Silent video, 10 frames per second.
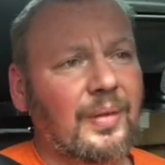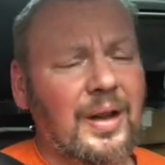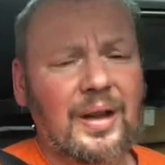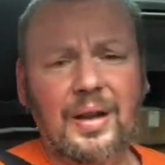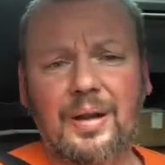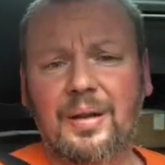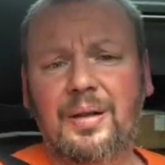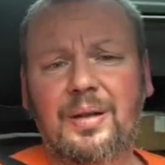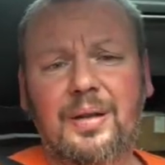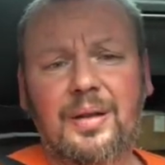yeah,
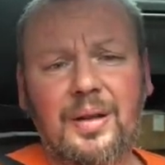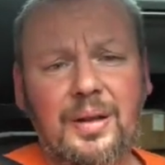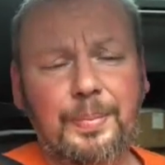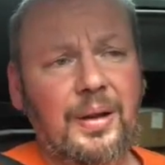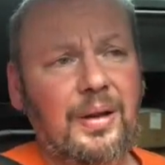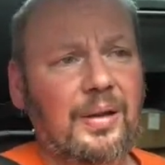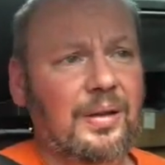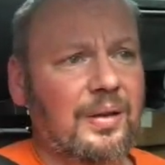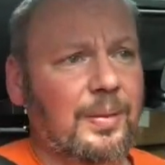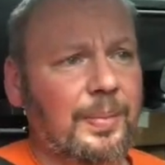it's been
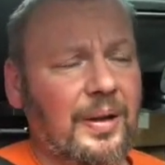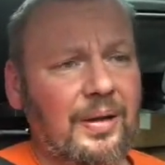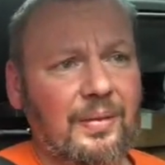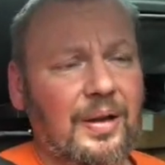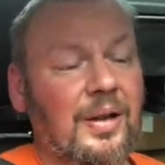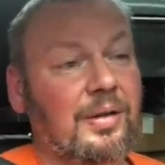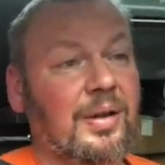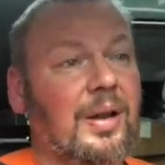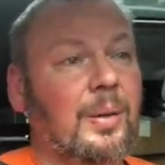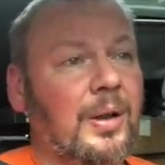an
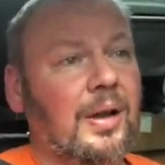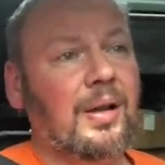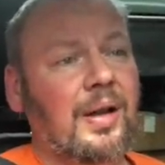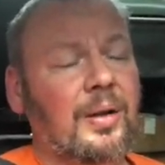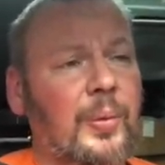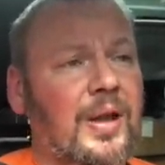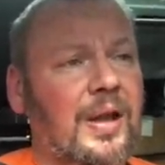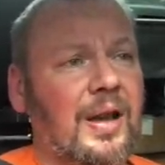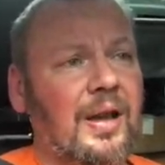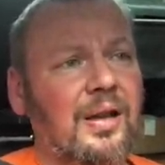interesting week. Last
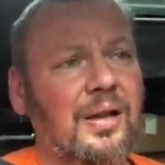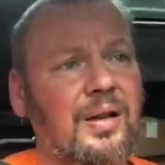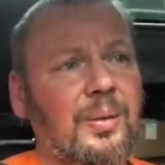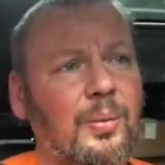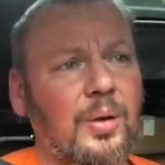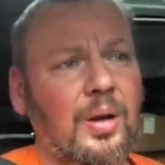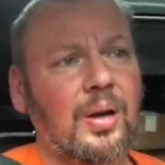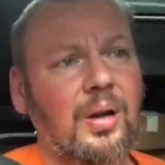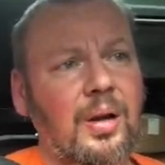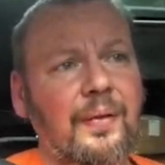weekend,
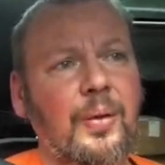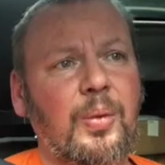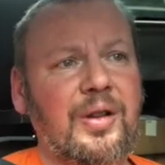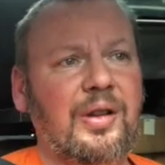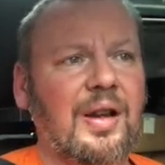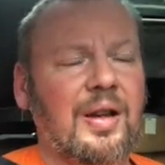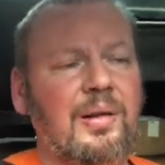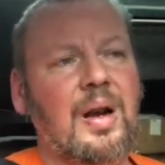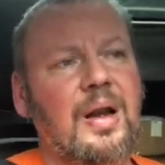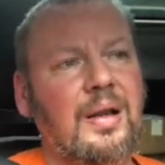weather wasn't that
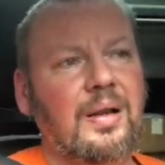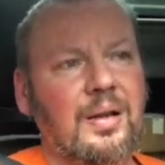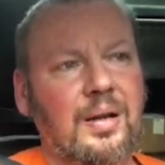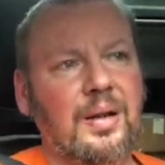great. So